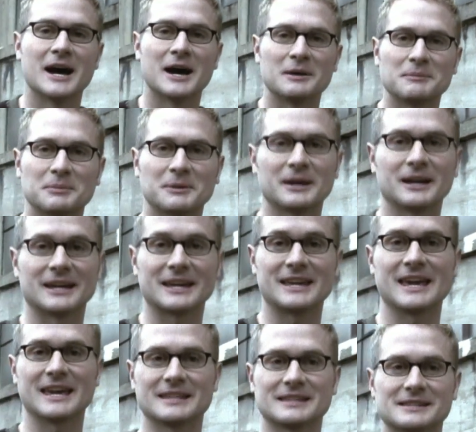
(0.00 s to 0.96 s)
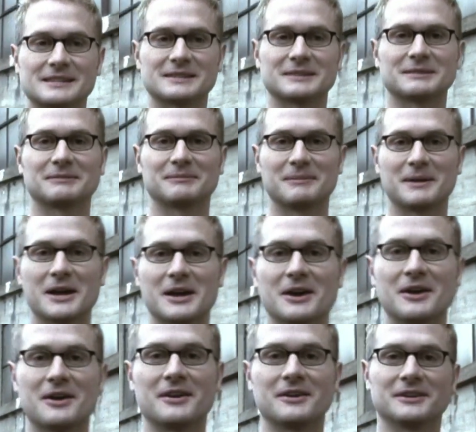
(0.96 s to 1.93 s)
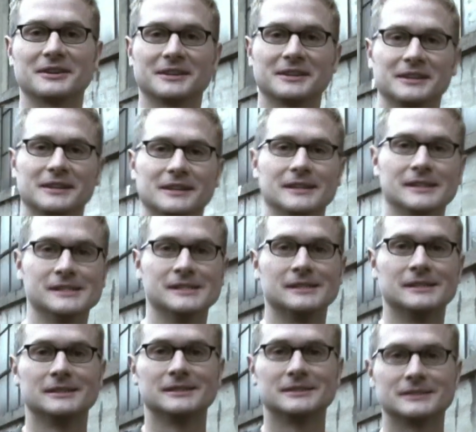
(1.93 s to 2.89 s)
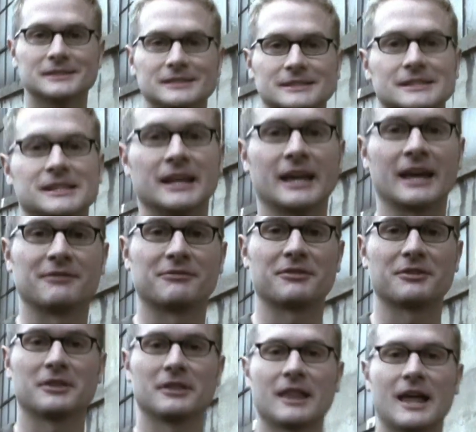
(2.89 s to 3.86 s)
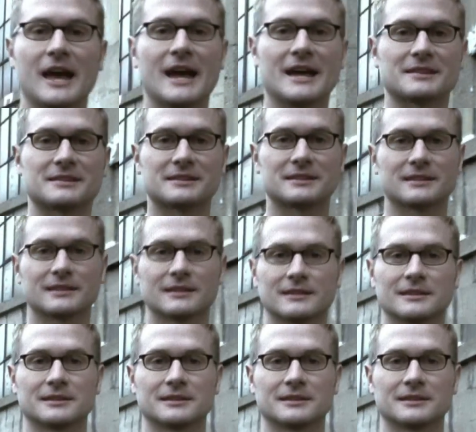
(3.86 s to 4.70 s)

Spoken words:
up against my heart. And for the last